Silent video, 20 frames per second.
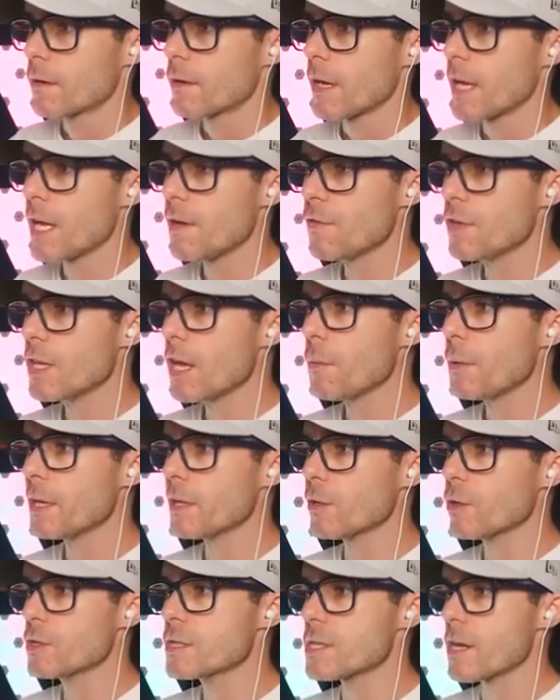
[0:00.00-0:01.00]
Even though it
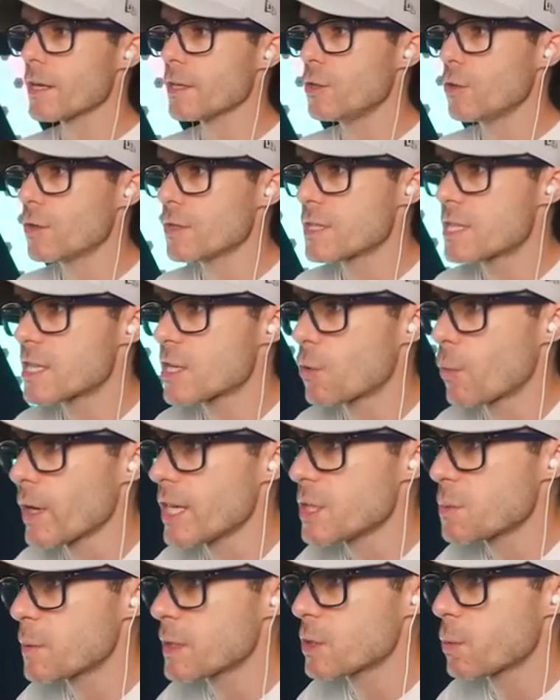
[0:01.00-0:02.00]
looks like you can
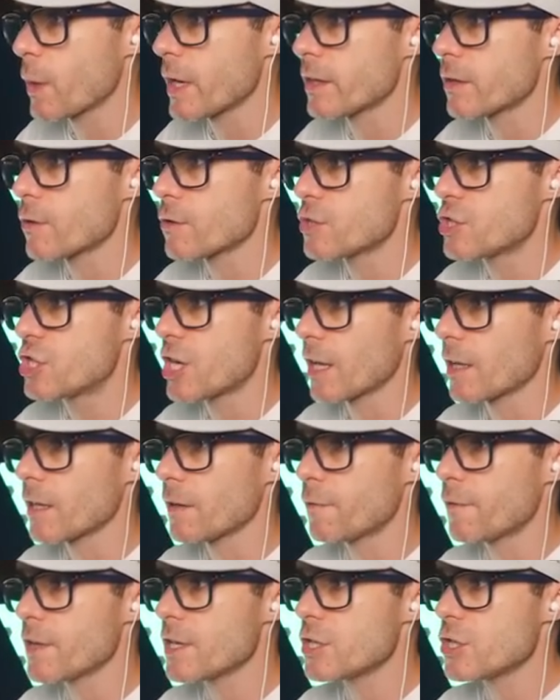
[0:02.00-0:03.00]
squeeze between those
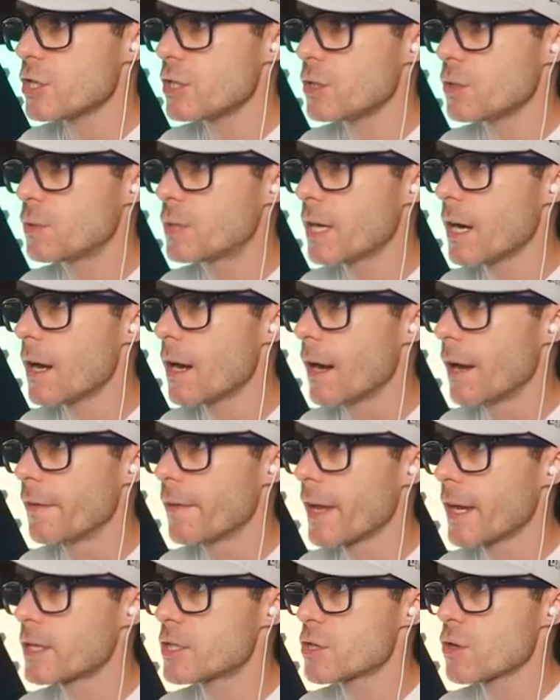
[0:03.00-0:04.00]
jellyfish, you can't.
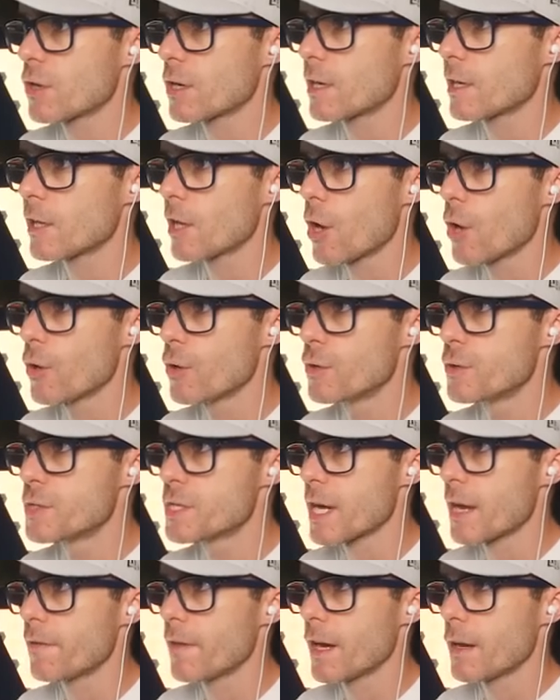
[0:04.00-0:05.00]
They sort of close
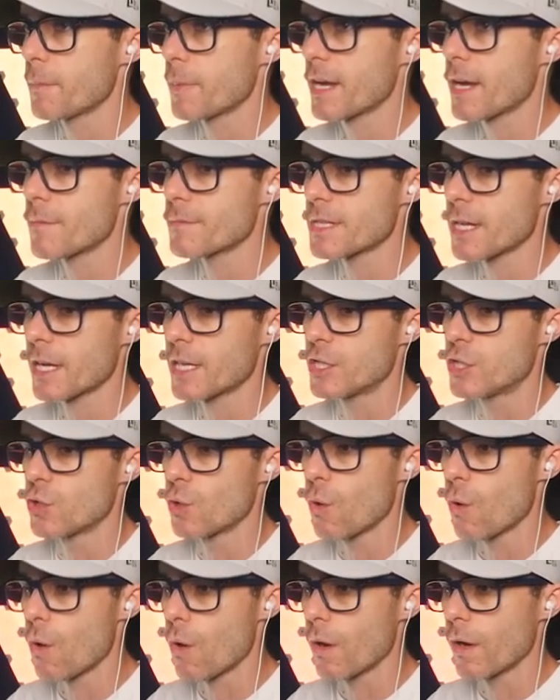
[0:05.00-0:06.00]
and then it becomes like a
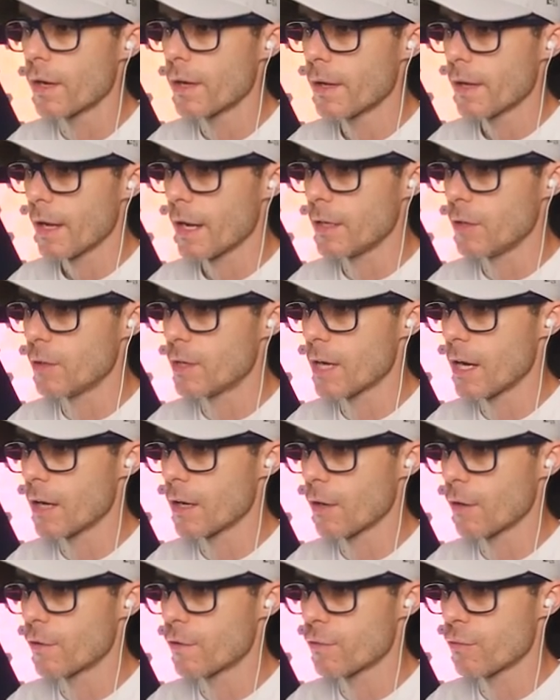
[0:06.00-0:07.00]
door and you can't
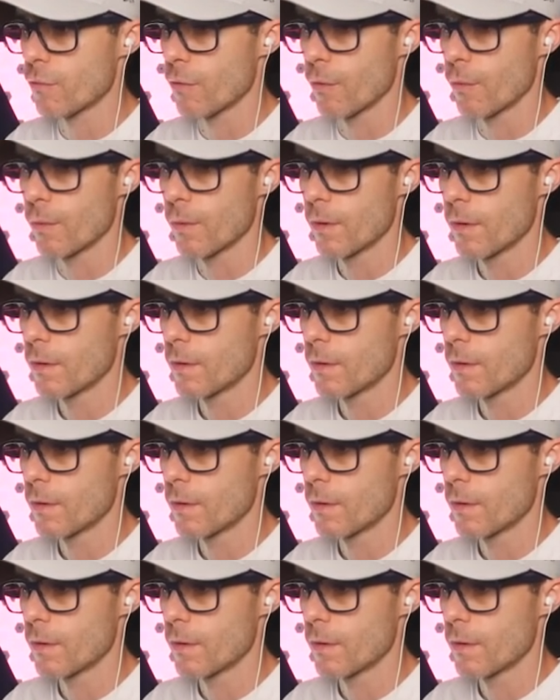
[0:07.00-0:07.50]
go through.